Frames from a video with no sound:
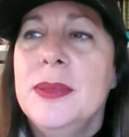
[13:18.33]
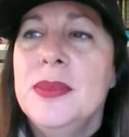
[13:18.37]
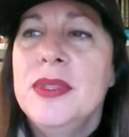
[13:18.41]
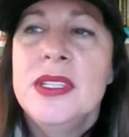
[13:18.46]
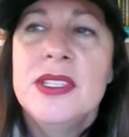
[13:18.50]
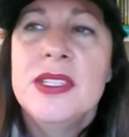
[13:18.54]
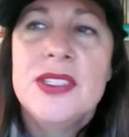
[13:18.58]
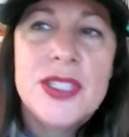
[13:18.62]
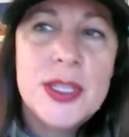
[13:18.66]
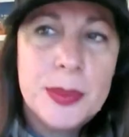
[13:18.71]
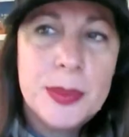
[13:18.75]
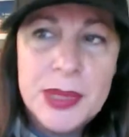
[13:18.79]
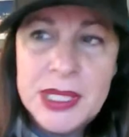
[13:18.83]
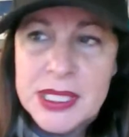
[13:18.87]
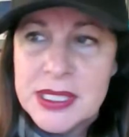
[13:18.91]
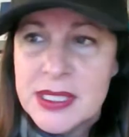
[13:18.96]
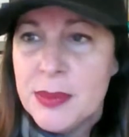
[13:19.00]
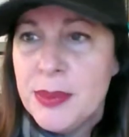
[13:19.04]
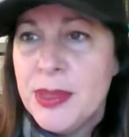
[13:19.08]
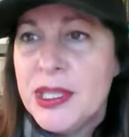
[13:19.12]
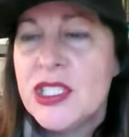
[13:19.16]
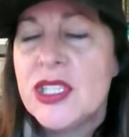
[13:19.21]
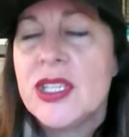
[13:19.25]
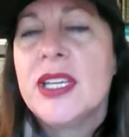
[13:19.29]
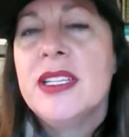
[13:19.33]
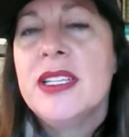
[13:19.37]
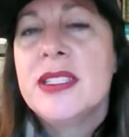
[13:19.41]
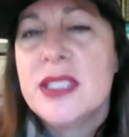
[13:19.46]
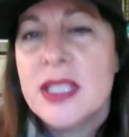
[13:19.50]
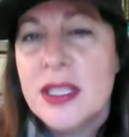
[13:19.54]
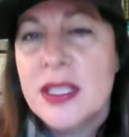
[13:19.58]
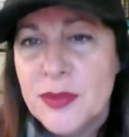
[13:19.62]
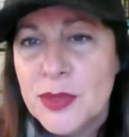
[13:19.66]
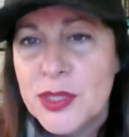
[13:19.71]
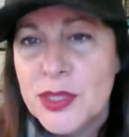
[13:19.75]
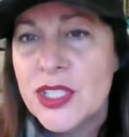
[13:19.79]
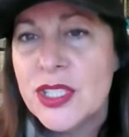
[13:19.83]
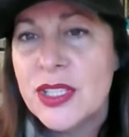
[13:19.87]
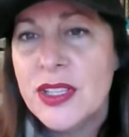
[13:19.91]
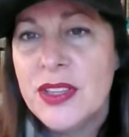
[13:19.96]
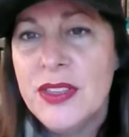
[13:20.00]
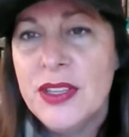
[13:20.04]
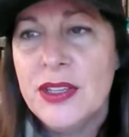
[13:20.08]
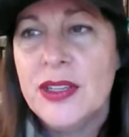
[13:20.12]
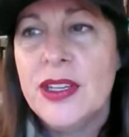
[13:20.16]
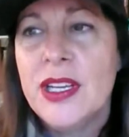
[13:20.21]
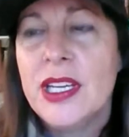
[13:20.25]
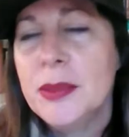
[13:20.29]
This year, because of budget cuts, unfortunately,
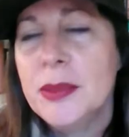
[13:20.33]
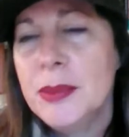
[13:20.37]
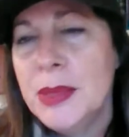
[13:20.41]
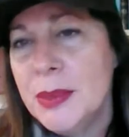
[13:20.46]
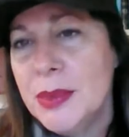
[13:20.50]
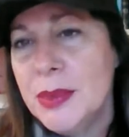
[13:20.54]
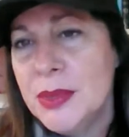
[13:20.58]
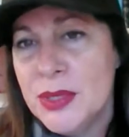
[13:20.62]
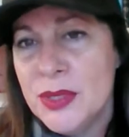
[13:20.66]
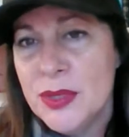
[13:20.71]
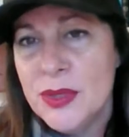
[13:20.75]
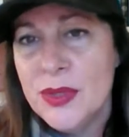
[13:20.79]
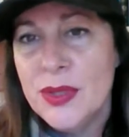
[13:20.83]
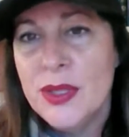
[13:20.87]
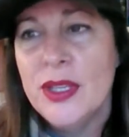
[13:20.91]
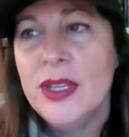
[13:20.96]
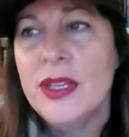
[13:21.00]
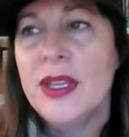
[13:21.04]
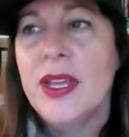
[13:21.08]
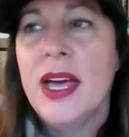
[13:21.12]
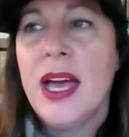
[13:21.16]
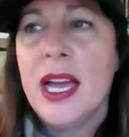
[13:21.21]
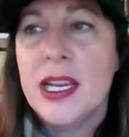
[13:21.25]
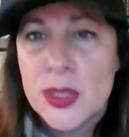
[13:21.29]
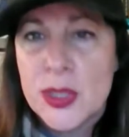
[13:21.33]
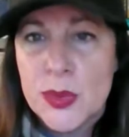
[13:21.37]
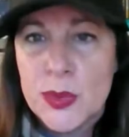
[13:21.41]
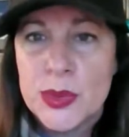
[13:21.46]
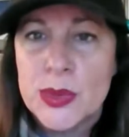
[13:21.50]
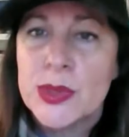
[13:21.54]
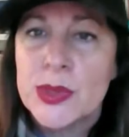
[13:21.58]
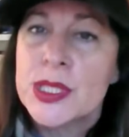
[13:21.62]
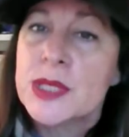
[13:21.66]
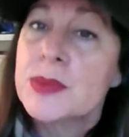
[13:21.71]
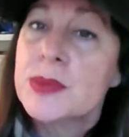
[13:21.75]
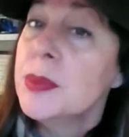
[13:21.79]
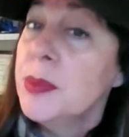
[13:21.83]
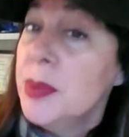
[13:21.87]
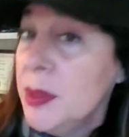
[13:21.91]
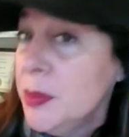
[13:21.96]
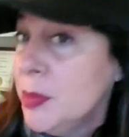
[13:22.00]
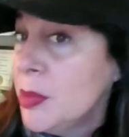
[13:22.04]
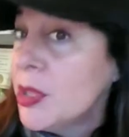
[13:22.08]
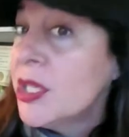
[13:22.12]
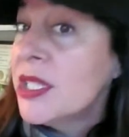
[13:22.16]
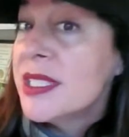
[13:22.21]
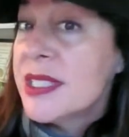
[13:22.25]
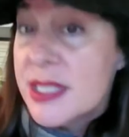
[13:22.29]
they're not going to be able to do the actual tours, but
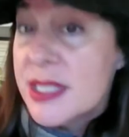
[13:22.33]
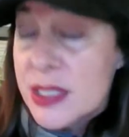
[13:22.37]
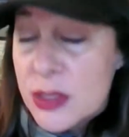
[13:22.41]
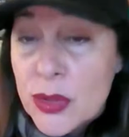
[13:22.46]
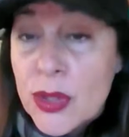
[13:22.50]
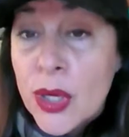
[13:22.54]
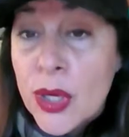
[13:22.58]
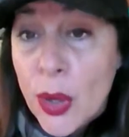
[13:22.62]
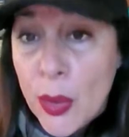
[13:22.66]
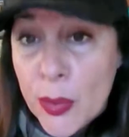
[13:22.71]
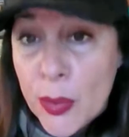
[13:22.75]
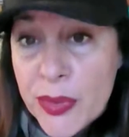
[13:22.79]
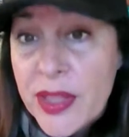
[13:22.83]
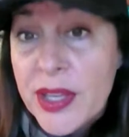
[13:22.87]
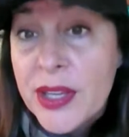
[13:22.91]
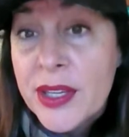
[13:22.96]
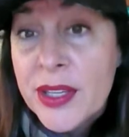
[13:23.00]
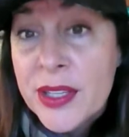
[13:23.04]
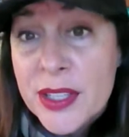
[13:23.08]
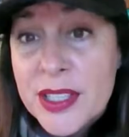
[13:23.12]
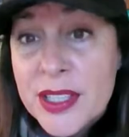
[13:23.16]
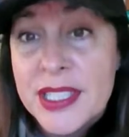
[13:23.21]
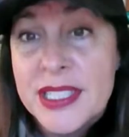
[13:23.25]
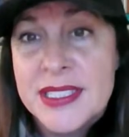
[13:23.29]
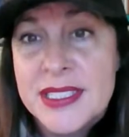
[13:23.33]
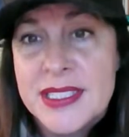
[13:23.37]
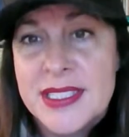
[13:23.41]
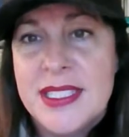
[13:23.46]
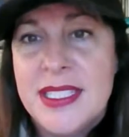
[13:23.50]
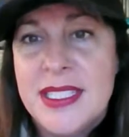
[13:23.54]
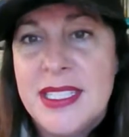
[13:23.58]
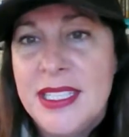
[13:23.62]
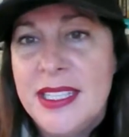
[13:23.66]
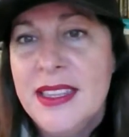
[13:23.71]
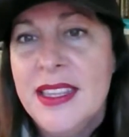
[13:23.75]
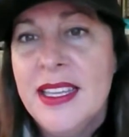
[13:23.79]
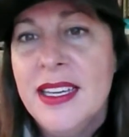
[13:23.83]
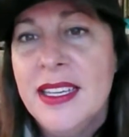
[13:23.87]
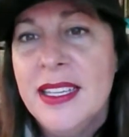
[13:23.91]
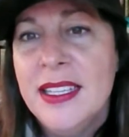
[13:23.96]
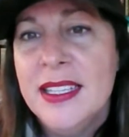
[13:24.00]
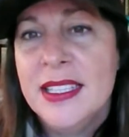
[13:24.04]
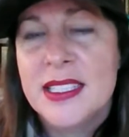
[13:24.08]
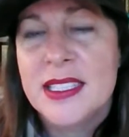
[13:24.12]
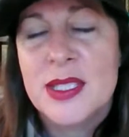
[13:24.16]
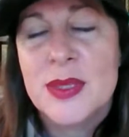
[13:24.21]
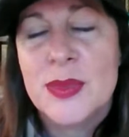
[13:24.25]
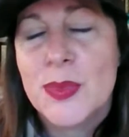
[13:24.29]
people can still go there and see that.
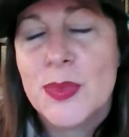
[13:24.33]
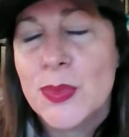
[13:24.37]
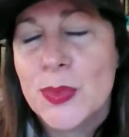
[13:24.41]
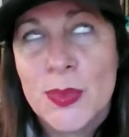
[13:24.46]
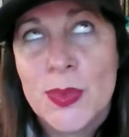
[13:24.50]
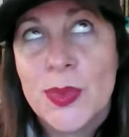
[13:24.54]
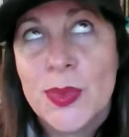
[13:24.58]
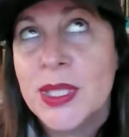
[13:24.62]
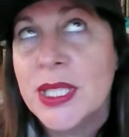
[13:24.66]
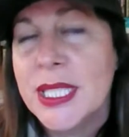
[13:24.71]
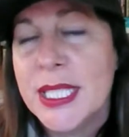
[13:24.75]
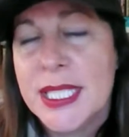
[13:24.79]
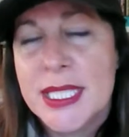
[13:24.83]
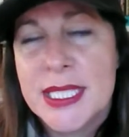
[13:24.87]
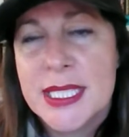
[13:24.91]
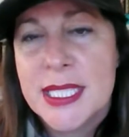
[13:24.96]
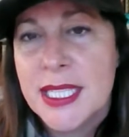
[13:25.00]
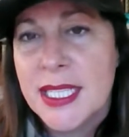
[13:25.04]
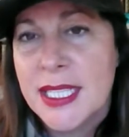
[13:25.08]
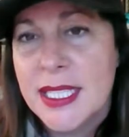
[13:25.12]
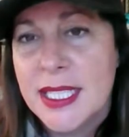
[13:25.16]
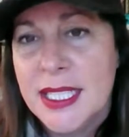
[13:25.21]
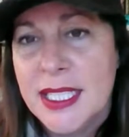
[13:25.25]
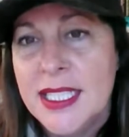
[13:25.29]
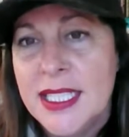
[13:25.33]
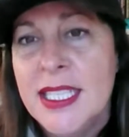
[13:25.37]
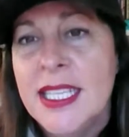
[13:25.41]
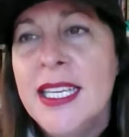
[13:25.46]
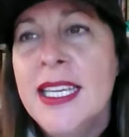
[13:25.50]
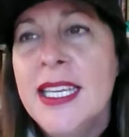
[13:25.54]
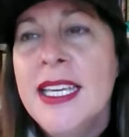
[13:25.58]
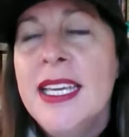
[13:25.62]
It's really exciting.